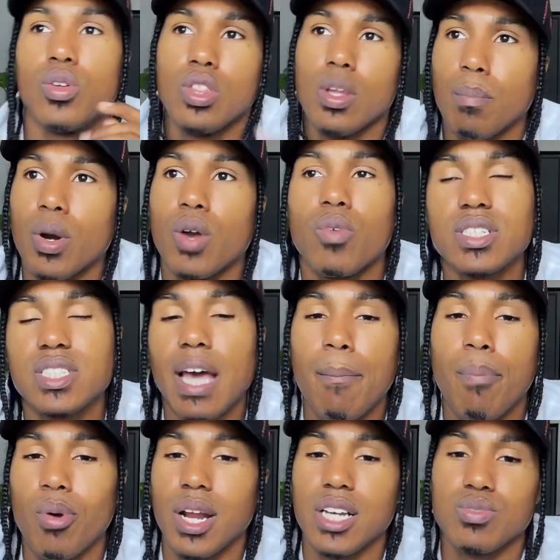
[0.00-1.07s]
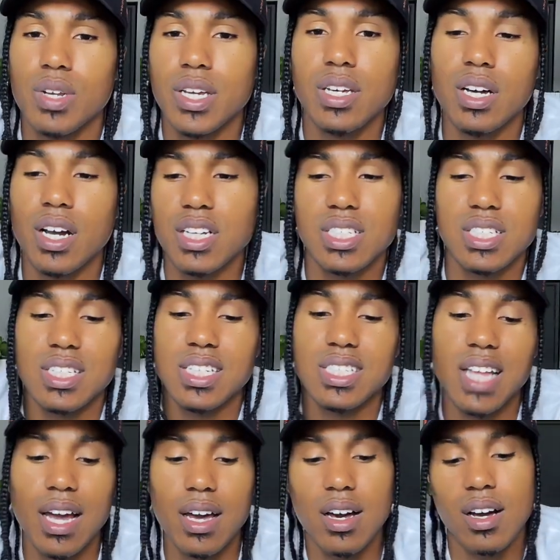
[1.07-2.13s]
So the book Rich Dad Poor Dad is
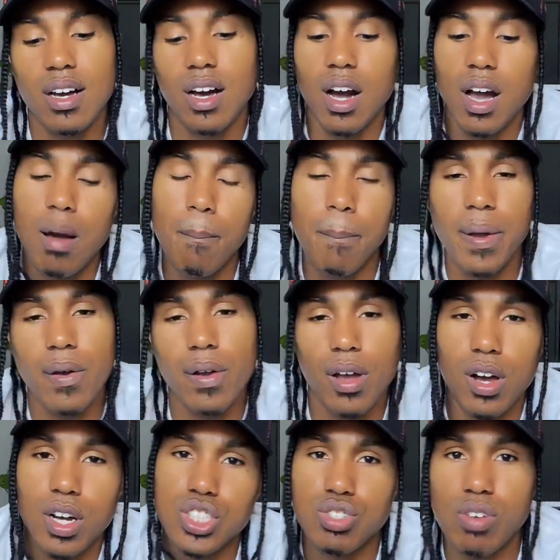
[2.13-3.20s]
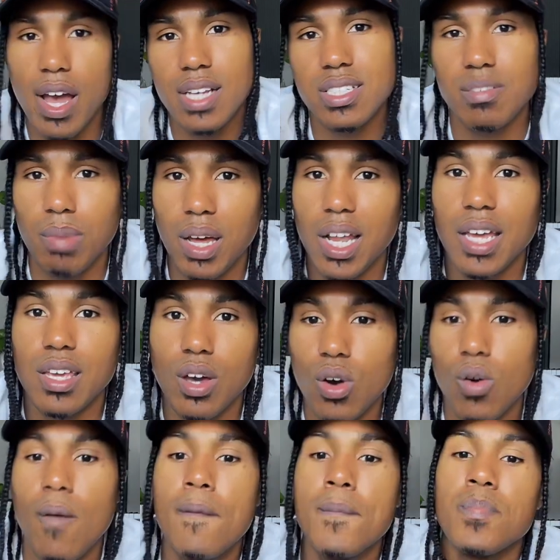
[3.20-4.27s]
really good because it's like a compare and
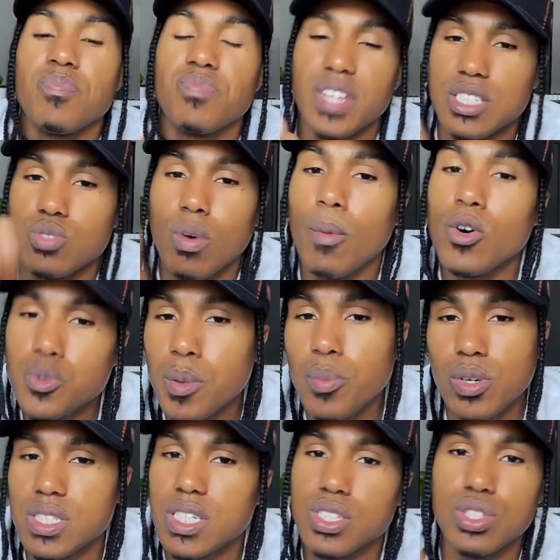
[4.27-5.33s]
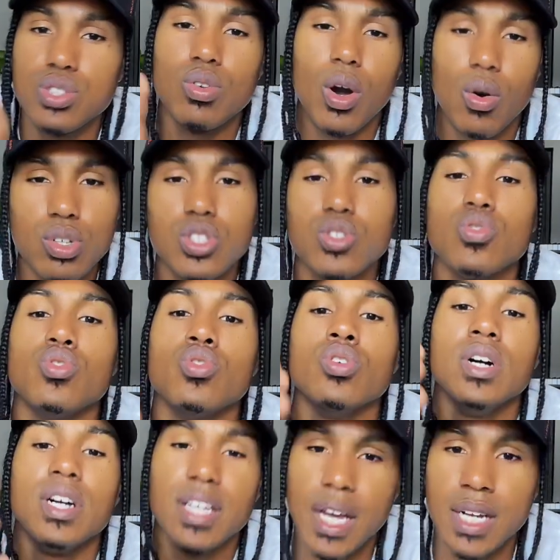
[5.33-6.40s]
contrast about like, yo, this is what most people are teaching
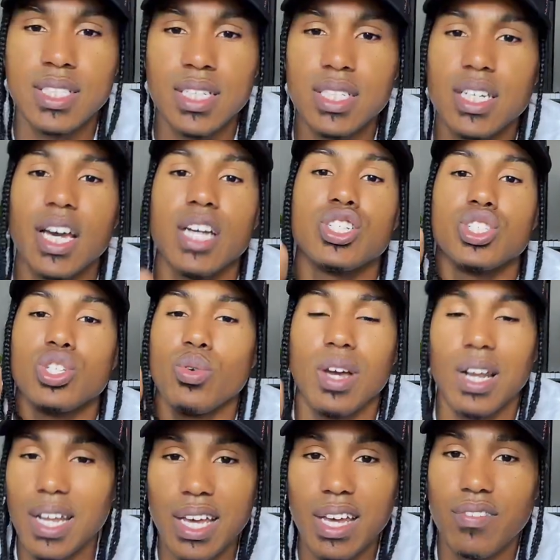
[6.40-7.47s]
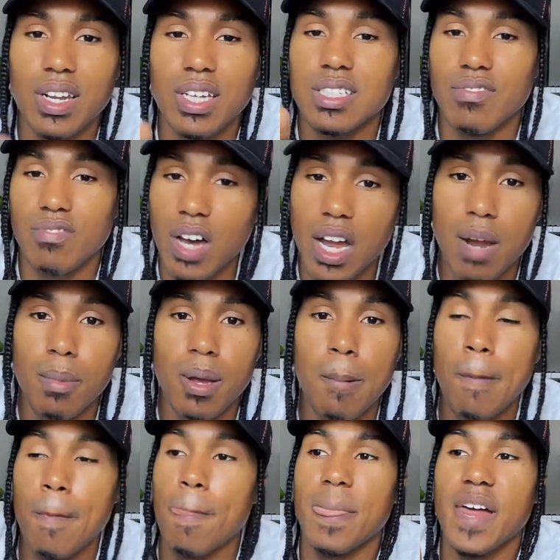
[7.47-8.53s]
you. Go to school, get this education so you can live in
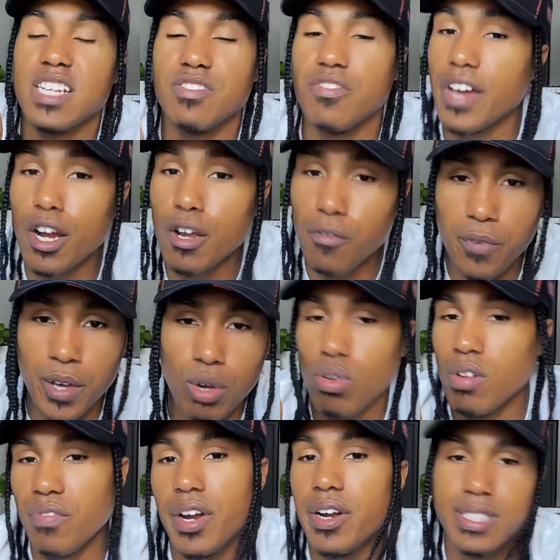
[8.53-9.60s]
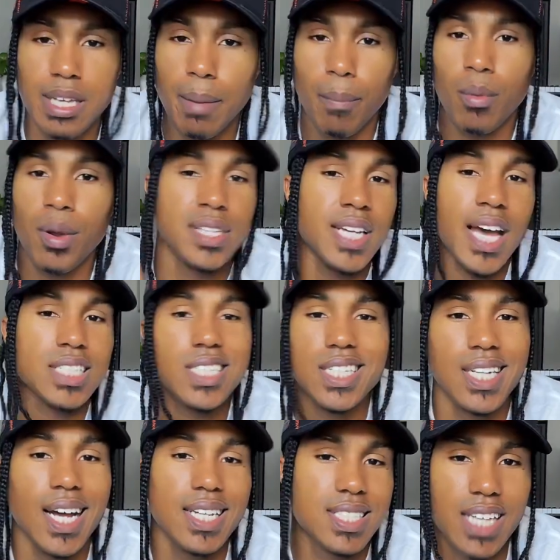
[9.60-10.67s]
this environment that is very fickle and very
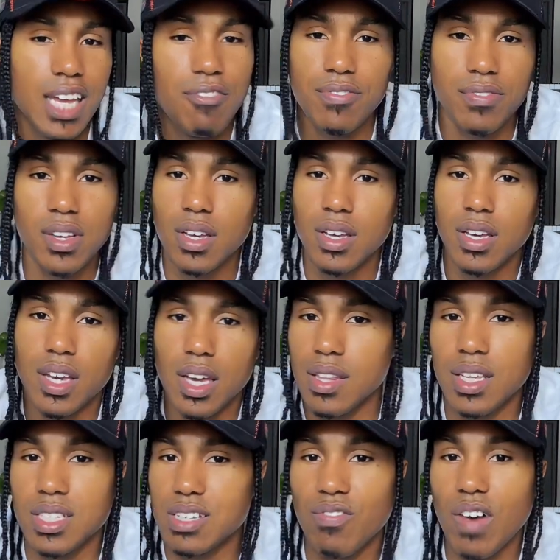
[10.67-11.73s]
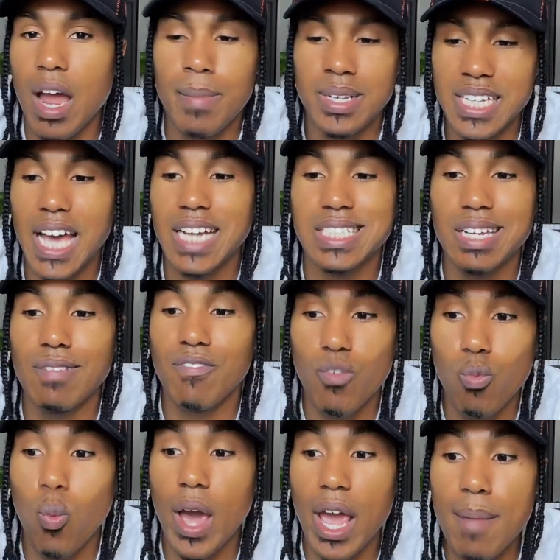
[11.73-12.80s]
temporary. It's actually not safe in this
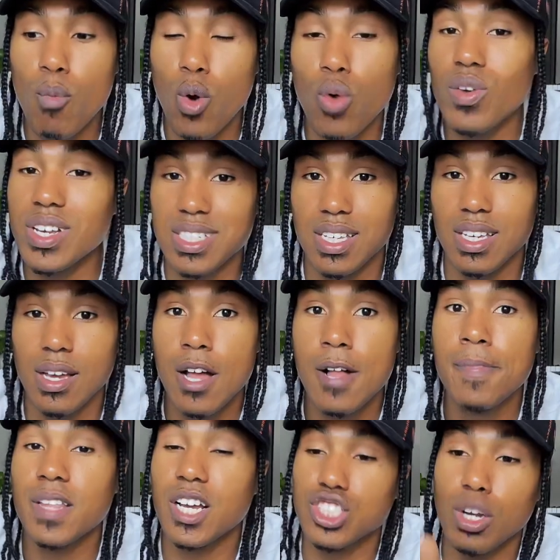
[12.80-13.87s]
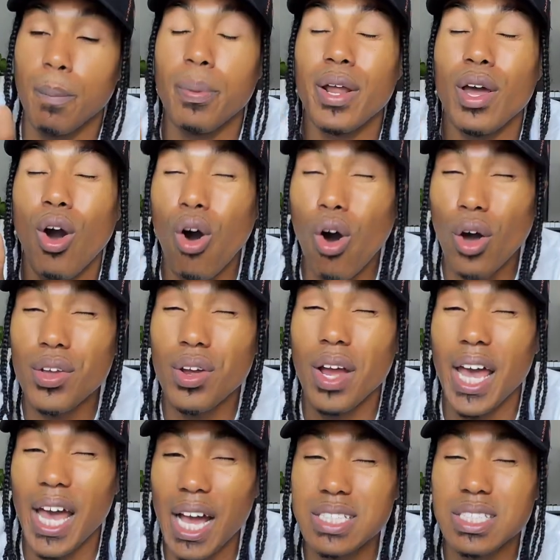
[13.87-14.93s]
environment. It's actually way more risky because you're
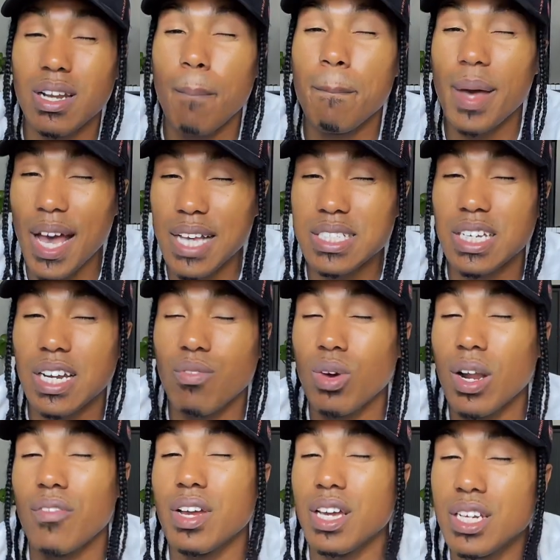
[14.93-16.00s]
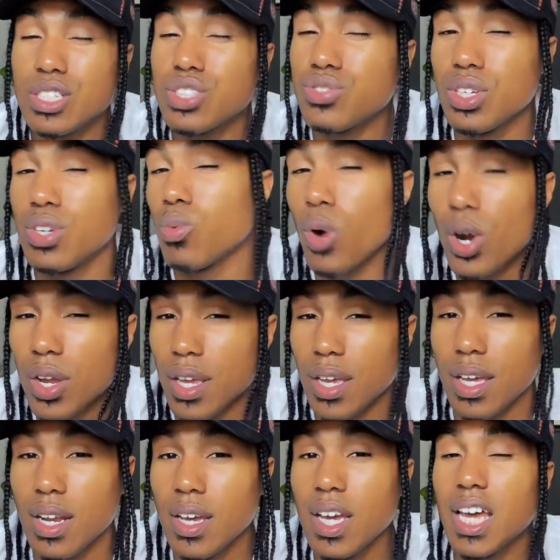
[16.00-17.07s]
putting all your eggs in a basket of whatever
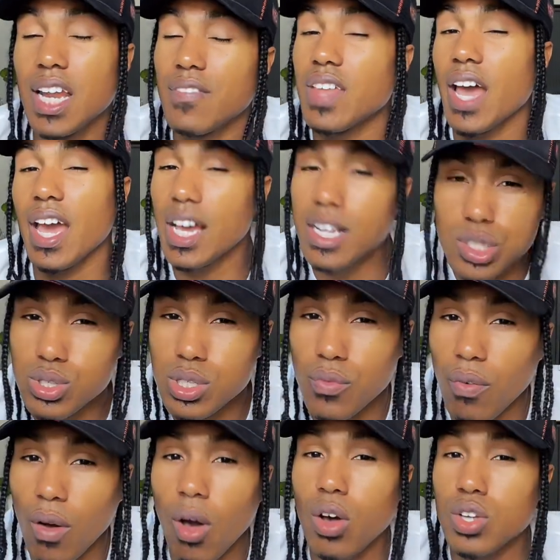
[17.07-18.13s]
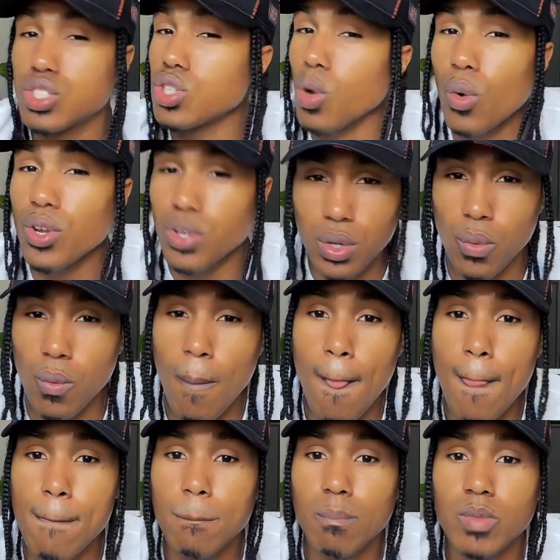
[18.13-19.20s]
industry you're working in. And if that industry
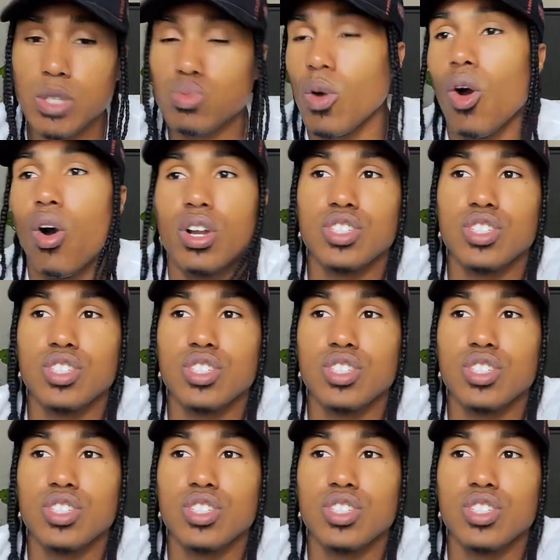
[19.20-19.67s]
falls, so are you.